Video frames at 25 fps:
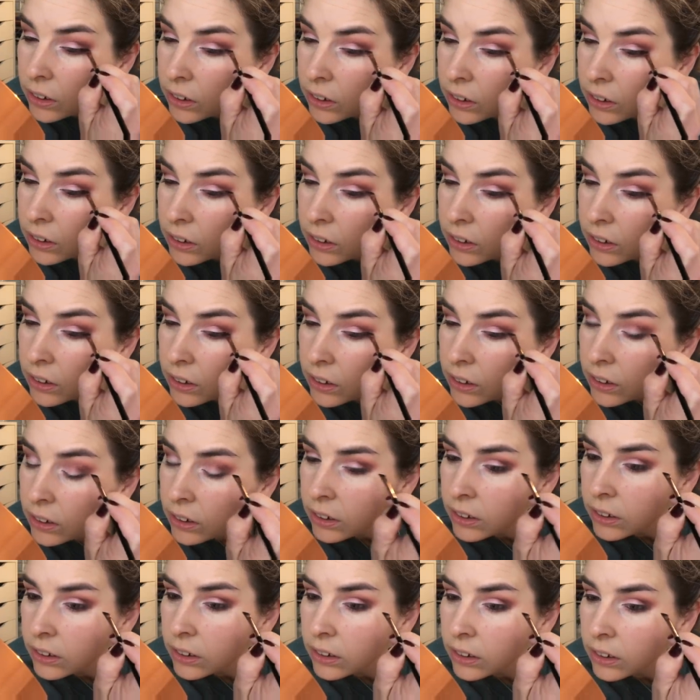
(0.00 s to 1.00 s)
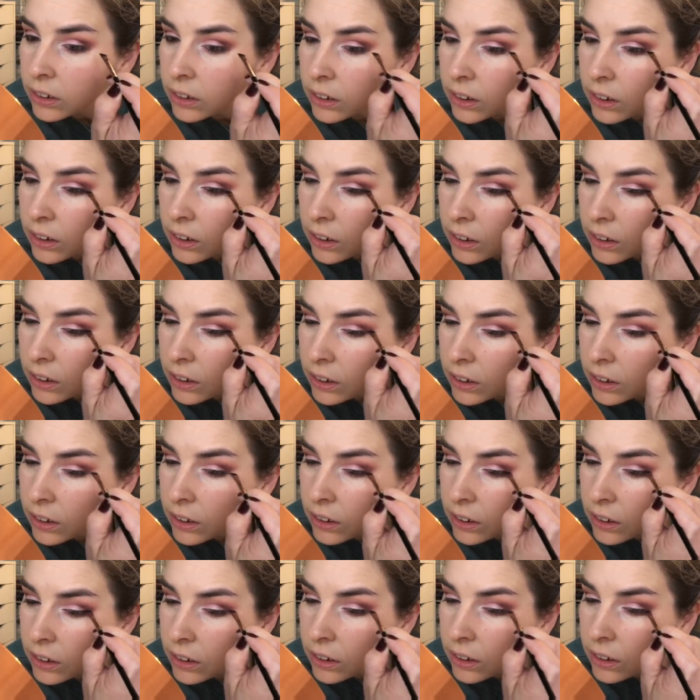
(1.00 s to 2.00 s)

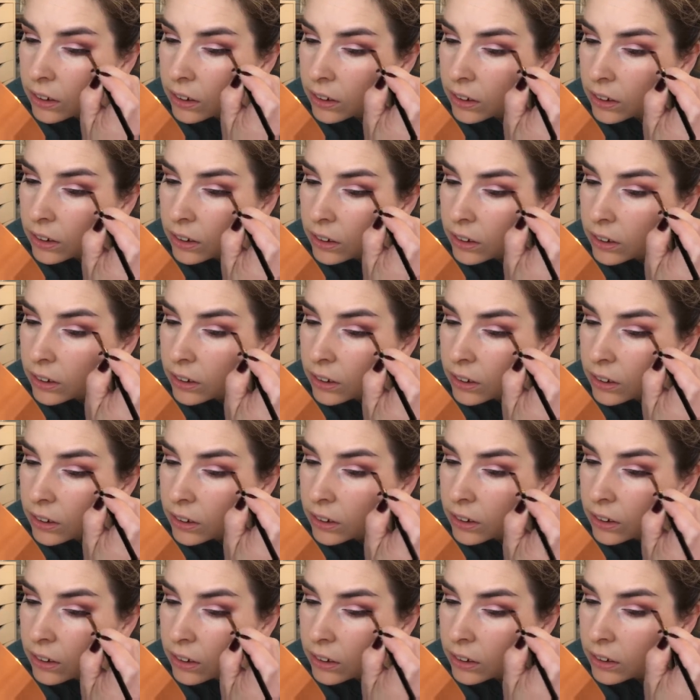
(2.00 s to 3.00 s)
[no speech]